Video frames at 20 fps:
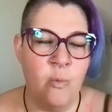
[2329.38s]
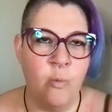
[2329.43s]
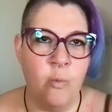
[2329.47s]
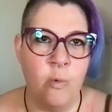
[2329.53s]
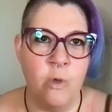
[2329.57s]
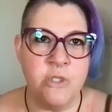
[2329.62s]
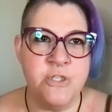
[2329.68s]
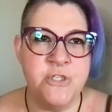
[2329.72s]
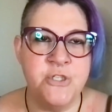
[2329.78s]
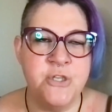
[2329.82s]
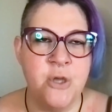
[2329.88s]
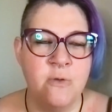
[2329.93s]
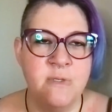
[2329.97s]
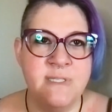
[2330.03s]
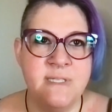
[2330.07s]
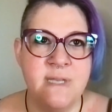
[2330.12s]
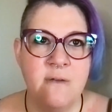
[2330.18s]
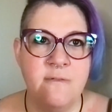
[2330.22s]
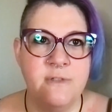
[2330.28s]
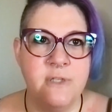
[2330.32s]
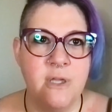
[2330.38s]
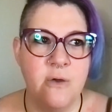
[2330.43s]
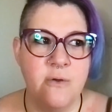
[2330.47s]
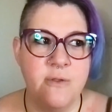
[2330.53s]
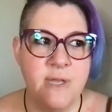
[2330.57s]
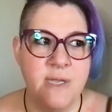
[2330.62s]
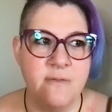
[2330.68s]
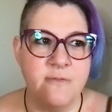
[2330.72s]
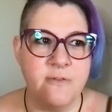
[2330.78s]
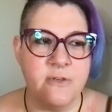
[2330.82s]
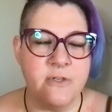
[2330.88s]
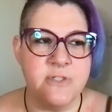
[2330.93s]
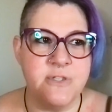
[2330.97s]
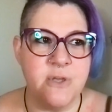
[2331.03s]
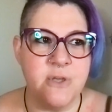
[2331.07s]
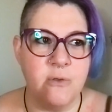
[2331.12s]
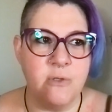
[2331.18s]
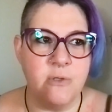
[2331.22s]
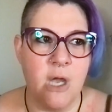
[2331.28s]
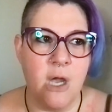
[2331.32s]
was so self-loathing for
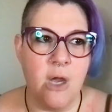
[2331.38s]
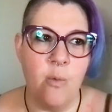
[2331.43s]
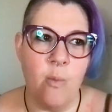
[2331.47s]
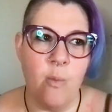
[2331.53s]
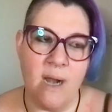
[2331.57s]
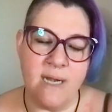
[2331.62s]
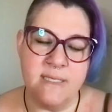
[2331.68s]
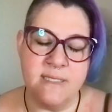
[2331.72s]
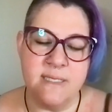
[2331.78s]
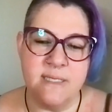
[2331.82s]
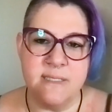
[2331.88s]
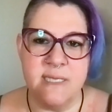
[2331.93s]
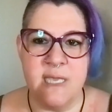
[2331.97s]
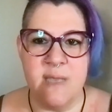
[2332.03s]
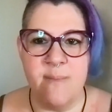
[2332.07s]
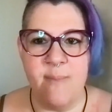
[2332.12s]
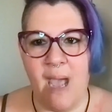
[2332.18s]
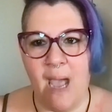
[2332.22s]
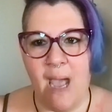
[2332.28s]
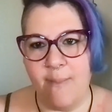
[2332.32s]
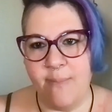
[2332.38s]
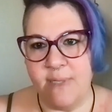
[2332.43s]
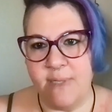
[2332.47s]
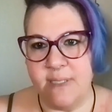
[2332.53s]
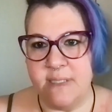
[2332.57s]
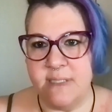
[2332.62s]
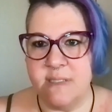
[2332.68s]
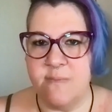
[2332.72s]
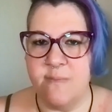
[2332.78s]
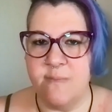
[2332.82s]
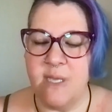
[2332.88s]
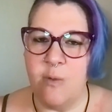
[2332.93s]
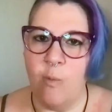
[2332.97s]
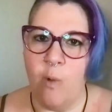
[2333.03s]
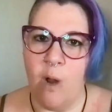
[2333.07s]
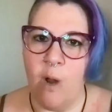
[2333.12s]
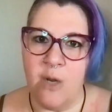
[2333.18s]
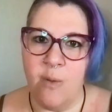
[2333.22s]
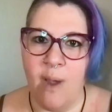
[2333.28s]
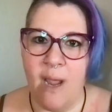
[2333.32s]
so long. Why does this keep happening to me?
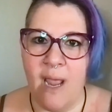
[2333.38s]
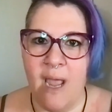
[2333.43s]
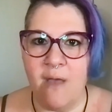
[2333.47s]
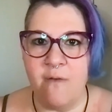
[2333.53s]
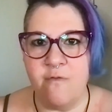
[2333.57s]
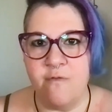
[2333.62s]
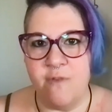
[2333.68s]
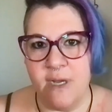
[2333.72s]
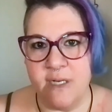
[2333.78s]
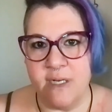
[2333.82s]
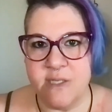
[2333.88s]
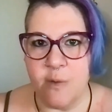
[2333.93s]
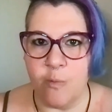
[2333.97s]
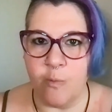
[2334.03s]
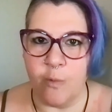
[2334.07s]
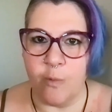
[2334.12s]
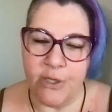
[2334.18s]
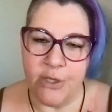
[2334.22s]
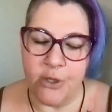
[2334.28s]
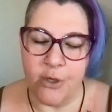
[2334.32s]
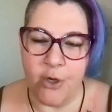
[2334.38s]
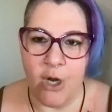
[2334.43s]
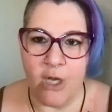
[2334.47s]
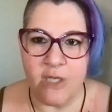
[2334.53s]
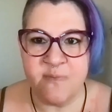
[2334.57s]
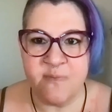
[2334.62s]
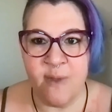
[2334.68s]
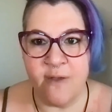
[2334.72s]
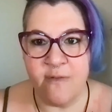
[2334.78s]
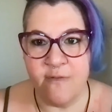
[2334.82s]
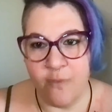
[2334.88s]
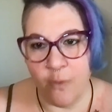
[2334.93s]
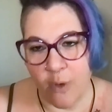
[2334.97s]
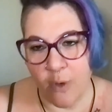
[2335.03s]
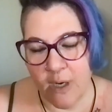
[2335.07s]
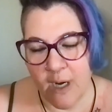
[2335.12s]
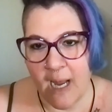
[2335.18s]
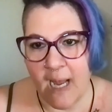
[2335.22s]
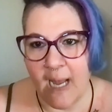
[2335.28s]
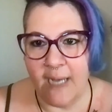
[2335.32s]
Why do I have victim written across my
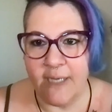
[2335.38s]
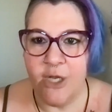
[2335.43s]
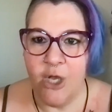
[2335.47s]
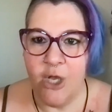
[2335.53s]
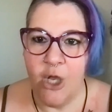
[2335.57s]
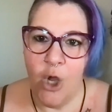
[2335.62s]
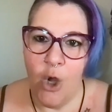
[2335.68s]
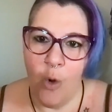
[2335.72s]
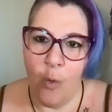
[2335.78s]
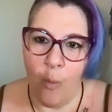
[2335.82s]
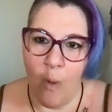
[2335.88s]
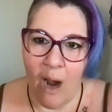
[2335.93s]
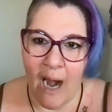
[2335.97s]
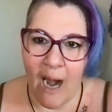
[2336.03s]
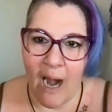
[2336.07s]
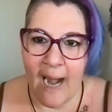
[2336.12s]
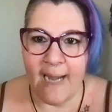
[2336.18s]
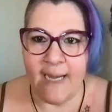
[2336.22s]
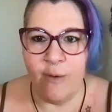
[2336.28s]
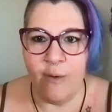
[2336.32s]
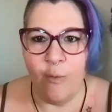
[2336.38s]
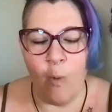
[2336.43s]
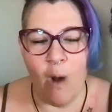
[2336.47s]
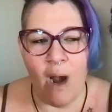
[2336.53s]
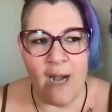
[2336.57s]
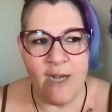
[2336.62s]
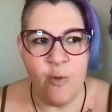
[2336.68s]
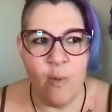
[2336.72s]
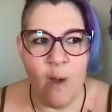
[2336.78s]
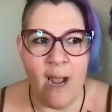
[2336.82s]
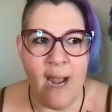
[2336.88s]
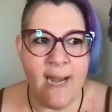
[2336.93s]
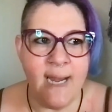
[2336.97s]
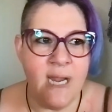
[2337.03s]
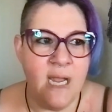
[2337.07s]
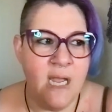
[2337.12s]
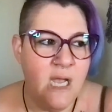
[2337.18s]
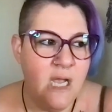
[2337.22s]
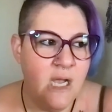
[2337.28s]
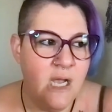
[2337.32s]
forehead? Why do
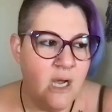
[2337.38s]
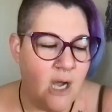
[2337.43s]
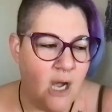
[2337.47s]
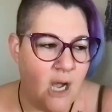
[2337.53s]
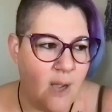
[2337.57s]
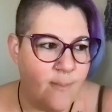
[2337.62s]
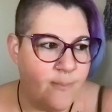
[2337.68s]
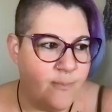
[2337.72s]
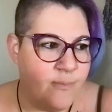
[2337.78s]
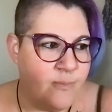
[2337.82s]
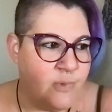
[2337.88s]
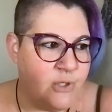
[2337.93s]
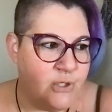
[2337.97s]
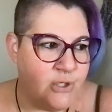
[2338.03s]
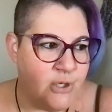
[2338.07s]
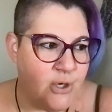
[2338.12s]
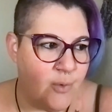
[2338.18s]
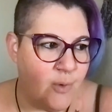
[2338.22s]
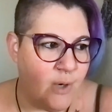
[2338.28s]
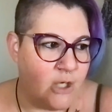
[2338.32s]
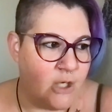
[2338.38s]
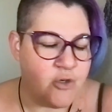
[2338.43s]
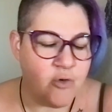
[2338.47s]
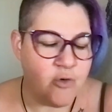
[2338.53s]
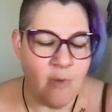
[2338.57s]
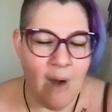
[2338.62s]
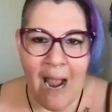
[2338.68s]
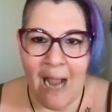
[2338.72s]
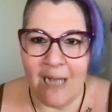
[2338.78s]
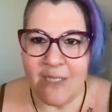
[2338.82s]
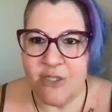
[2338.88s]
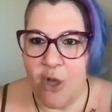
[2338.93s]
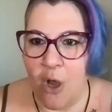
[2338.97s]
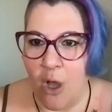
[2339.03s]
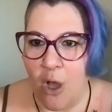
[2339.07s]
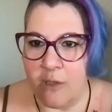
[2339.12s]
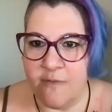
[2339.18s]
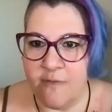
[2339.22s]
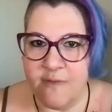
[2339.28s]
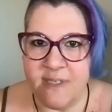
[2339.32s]
I, attract
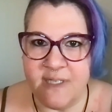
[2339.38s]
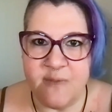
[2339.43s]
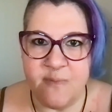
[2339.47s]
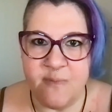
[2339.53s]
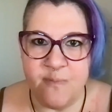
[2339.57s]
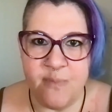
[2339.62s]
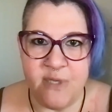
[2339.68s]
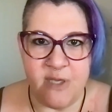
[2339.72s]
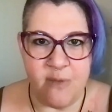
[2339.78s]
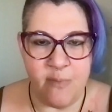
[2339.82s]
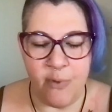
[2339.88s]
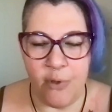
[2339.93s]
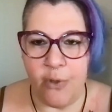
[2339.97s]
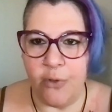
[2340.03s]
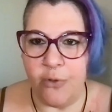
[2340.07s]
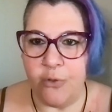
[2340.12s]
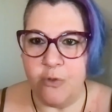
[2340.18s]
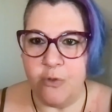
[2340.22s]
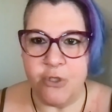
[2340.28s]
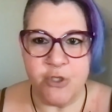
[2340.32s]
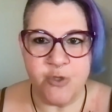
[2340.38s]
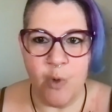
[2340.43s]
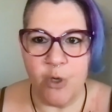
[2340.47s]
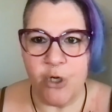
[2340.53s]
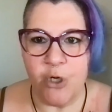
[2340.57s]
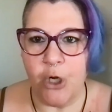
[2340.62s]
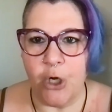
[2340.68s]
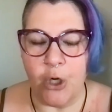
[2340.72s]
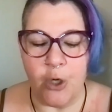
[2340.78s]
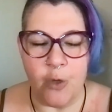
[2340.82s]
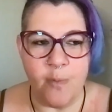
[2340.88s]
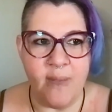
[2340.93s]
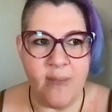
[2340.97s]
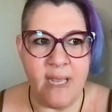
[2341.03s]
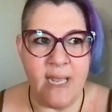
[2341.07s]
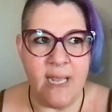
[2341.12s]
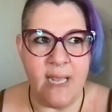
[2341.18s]
all of these people who just want to hurt